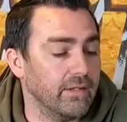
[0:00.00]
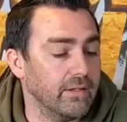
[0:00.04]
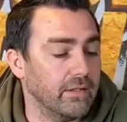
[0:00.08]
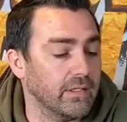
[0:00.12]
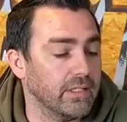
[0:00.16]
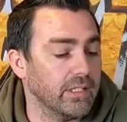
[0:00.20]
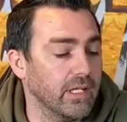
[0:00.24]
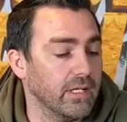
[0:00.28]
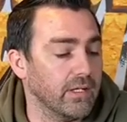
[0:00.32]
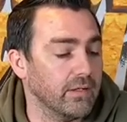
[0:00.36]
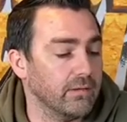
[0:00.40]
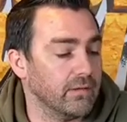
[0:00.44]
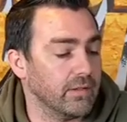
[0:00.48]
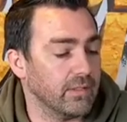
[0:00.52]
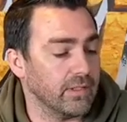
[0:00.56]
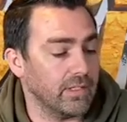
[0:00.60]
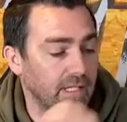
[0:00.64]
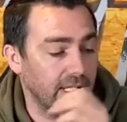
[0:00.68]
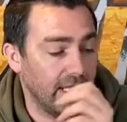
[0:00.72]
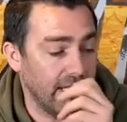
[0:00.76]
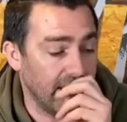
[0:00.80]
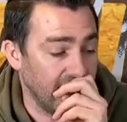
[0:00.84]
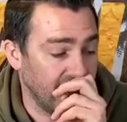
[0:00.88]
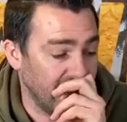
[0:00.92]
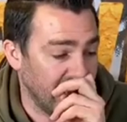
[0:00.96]
You know,
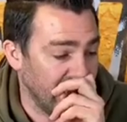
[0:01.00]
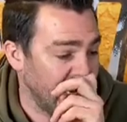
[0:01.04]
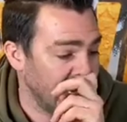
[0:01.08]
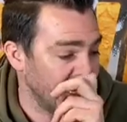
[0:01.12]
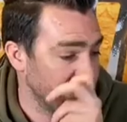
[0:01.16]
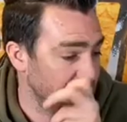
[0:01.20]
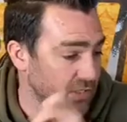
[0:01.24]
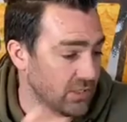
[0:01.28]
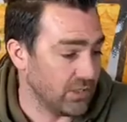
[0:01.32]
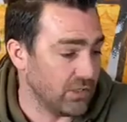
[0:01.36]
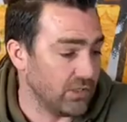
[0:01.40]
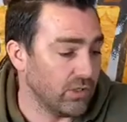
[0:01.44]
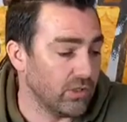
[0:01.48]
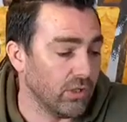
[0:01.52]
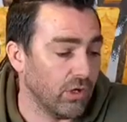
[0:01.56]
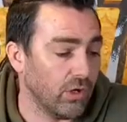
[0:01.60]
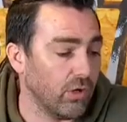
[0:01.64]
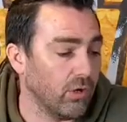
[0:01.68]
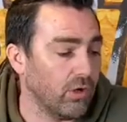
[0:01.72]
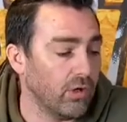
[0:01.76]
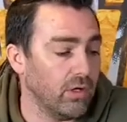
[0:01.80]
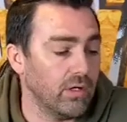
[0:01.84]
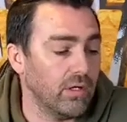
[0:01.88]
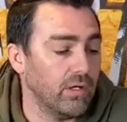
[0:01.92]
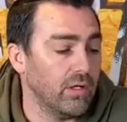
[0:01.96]
it's
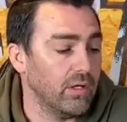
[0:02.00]
not